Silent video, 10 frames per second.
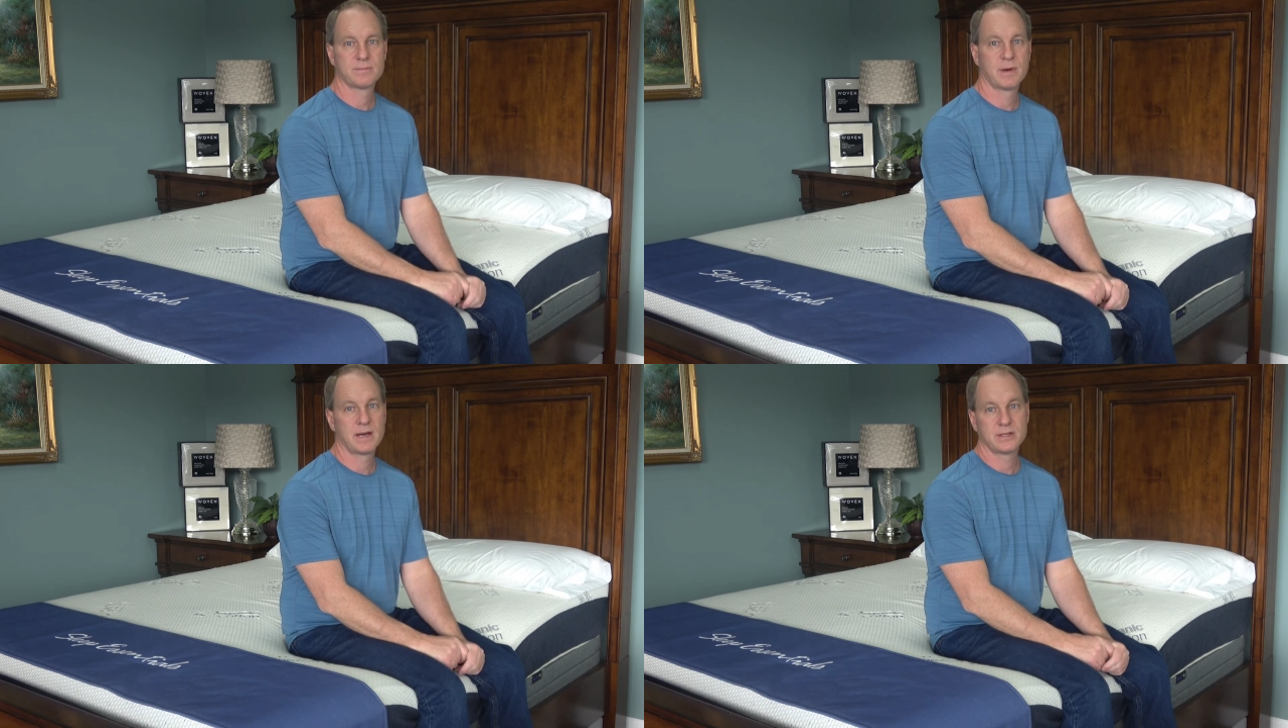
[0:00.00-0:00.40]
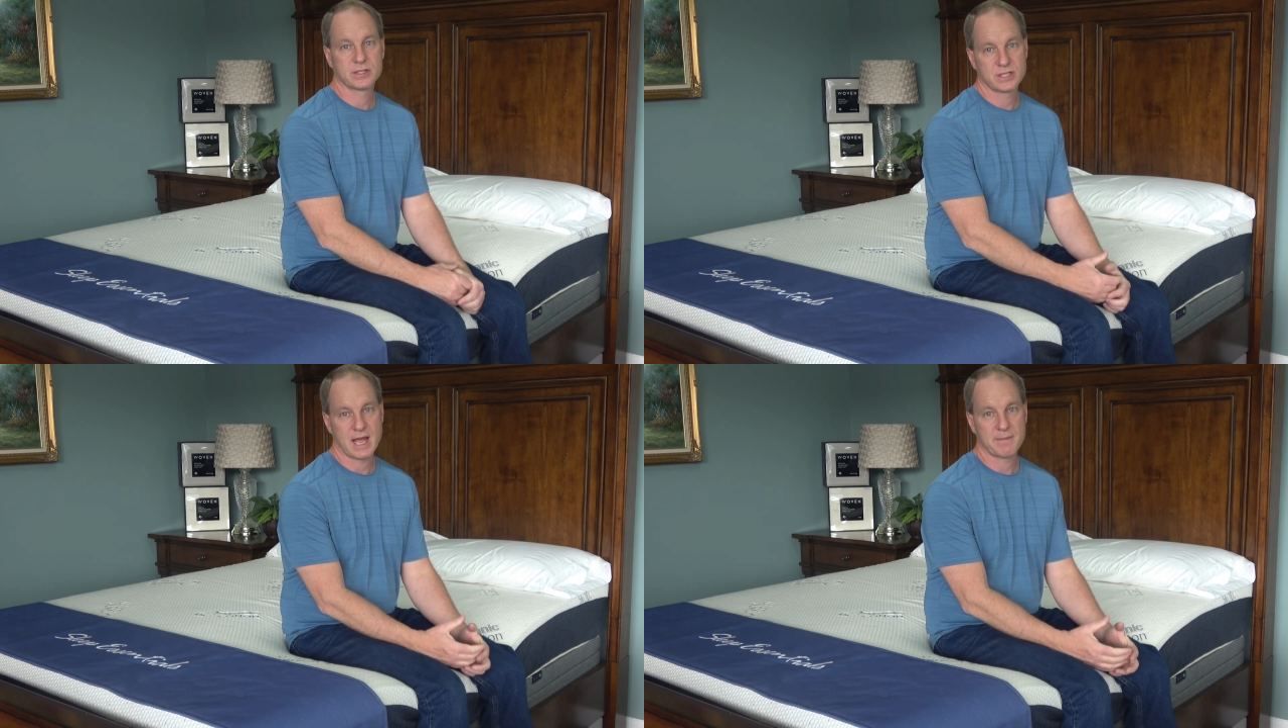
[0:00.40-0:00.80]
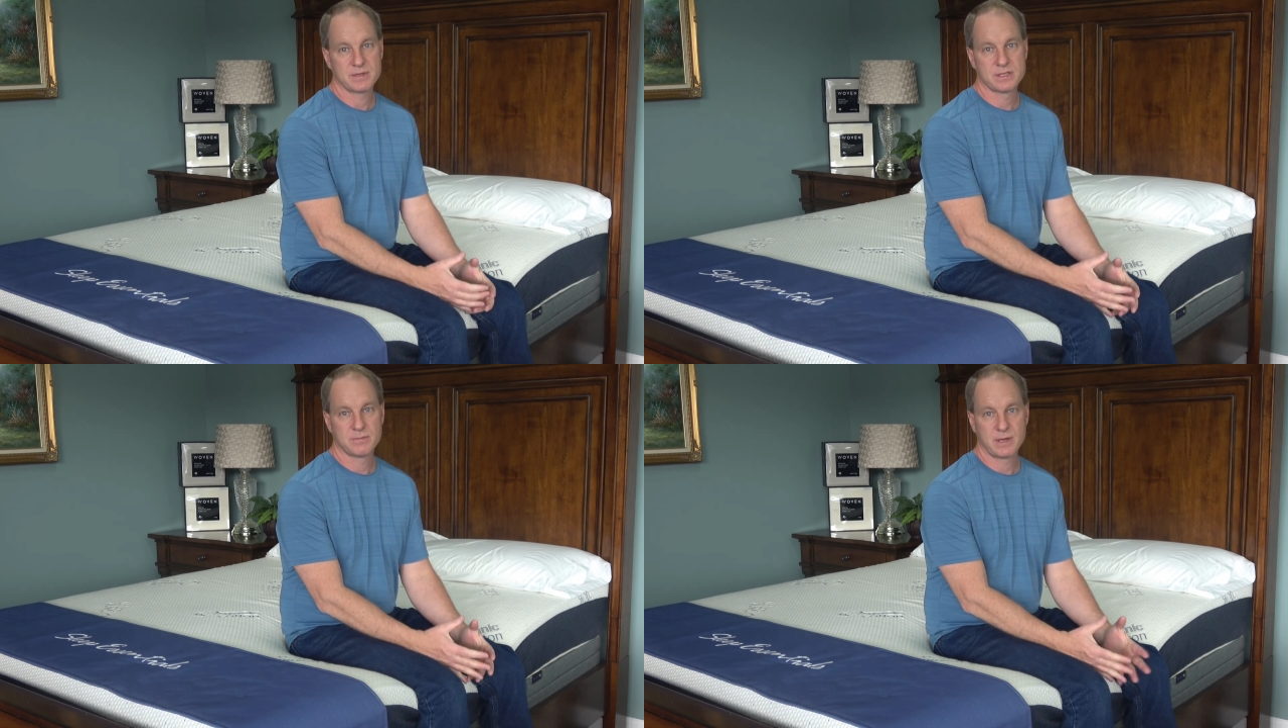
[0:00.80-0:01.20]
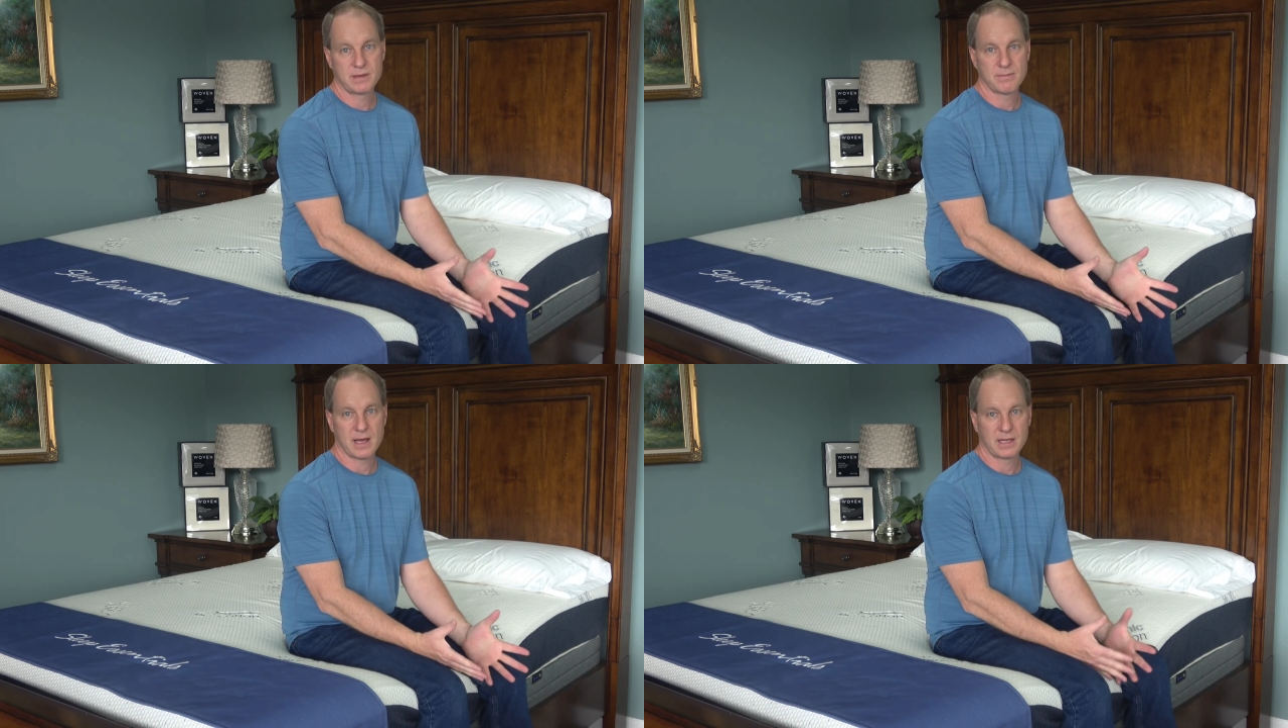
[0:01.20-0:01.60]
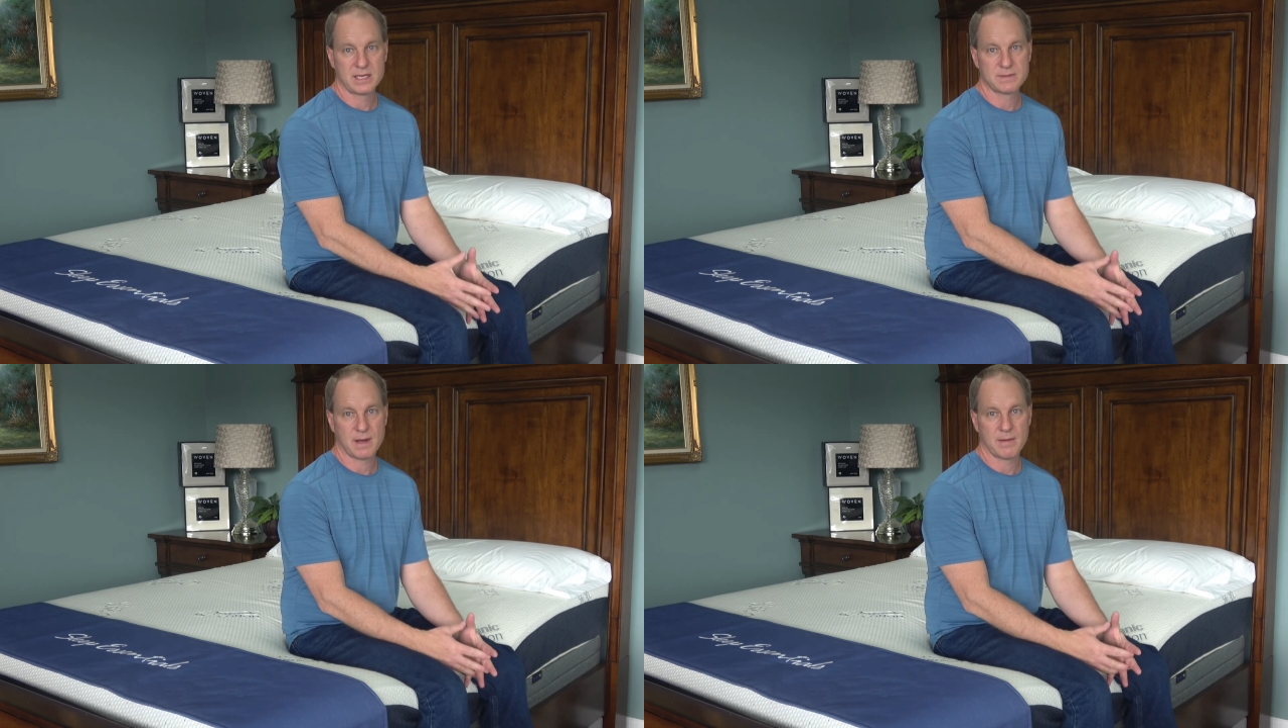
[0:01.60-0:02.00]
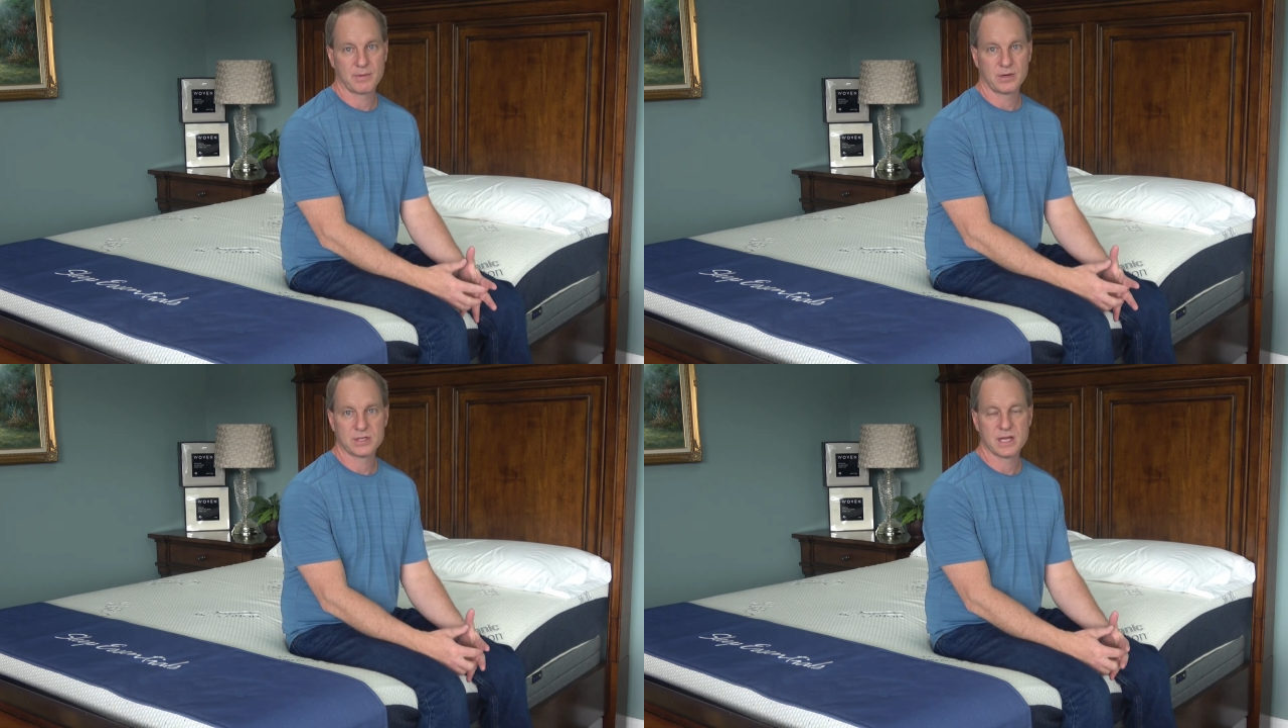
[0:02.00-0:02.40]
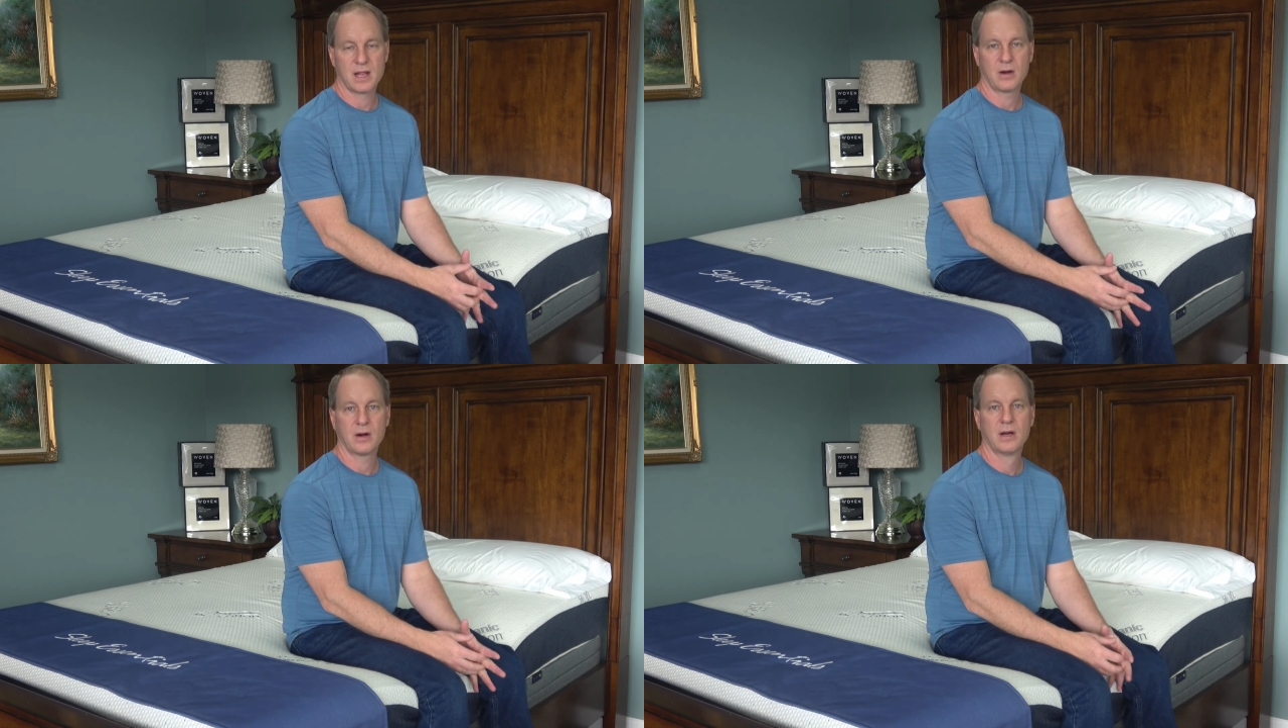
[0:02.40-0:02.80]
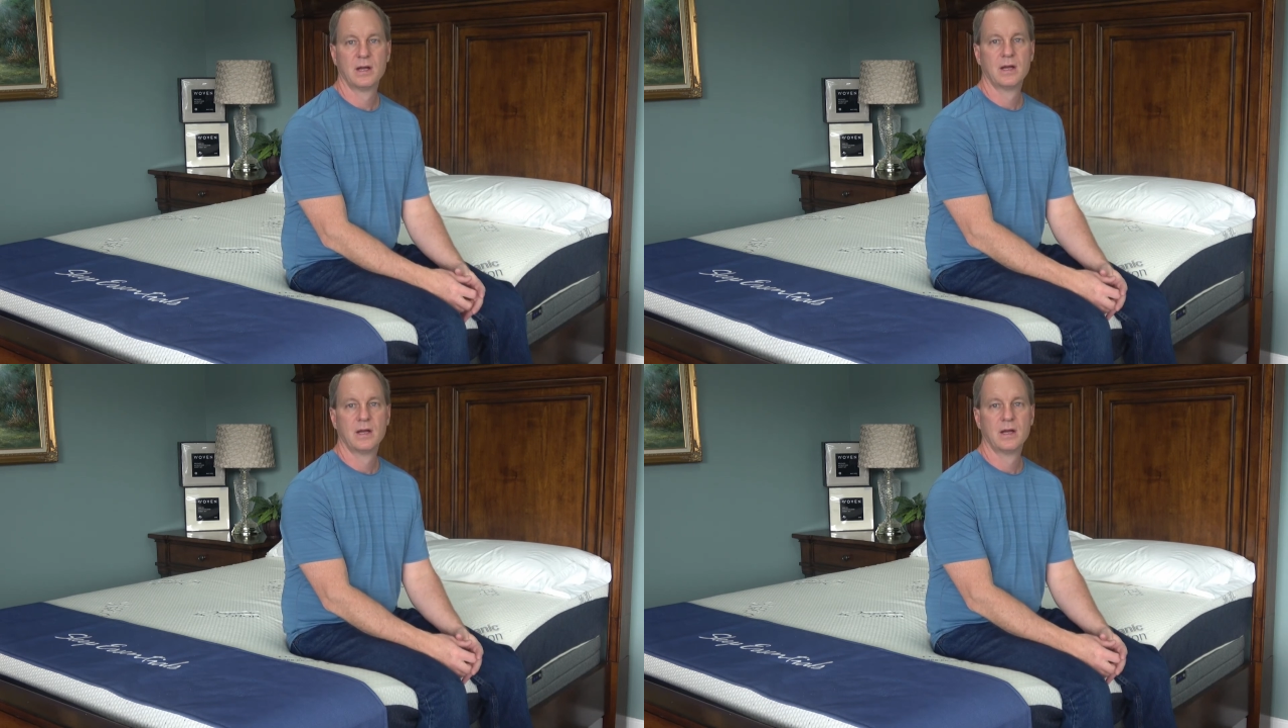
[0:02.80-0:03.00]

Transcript: but it just happens to be my least popular seller.